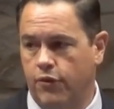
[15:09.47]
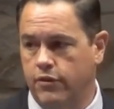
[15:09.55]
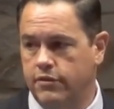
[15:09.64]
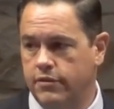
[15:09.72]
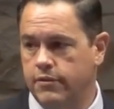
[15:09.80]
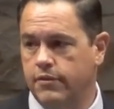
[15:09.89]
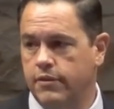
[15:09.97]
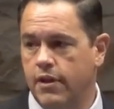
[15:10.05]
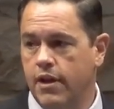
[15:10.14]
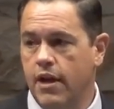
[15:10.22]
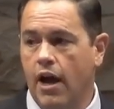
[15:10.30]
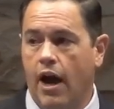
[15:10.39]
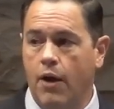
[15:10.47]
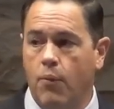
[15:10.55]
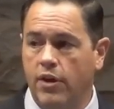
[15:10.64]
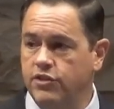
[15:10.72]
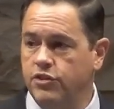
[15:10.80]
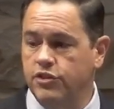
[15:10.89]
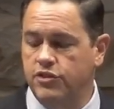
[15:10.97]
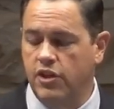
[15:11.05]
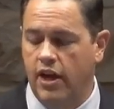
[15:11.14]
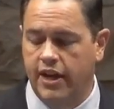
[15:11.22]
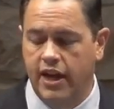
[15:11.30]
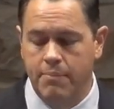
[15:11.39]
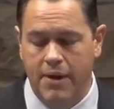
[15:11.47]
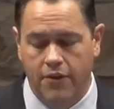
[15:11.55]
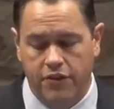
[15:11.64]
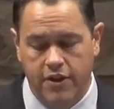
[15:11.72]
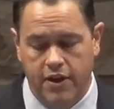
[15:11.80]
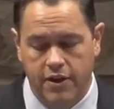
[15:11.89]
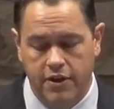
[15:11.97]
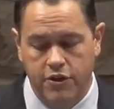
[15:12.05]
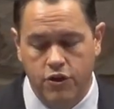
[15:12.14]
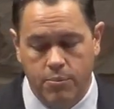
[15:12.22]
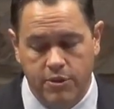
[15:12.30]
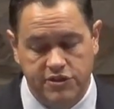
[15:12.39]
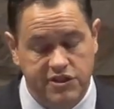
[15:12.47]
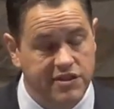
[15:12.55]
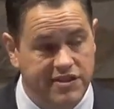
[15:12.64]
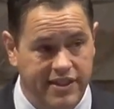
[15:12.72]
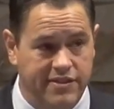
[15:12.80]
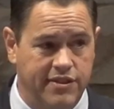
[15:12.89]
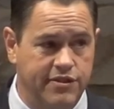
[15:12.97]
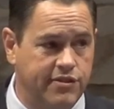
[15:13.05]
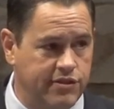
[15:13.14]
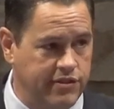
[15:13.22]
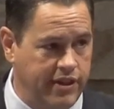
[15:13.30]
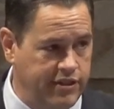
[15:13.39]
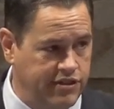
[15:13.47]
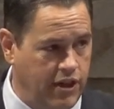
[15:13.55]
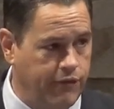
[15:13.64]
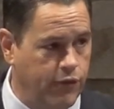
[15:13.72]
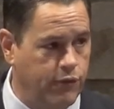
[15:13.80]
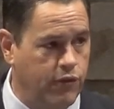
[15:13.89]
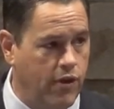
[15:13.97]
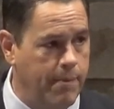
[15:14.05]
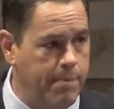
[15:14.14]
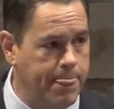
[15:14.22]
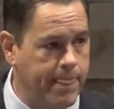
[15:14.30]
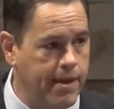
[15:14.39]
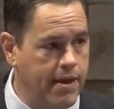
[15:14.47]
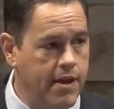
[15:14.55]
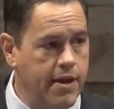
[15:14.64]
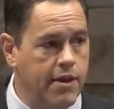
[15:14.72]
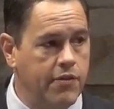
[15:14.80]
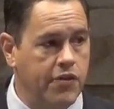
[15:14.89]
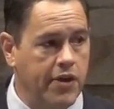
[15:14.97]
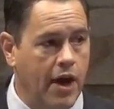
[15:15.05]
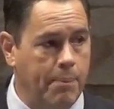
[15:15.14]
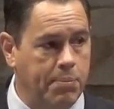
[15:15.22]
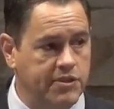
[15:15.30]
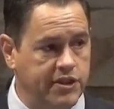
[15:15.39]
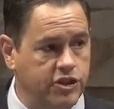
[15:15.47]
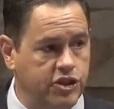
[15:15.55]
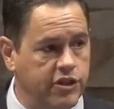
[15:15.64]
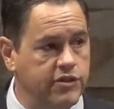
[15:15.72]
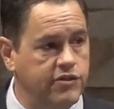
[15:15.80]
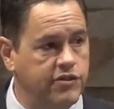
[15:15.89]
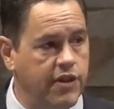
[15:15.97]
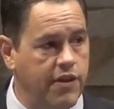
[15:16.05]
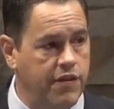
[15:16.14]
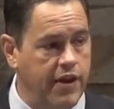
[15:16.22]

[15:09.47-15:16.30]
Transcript: I wasn't just talking about the numerous diseases that he suffered from, the oppositions that he faced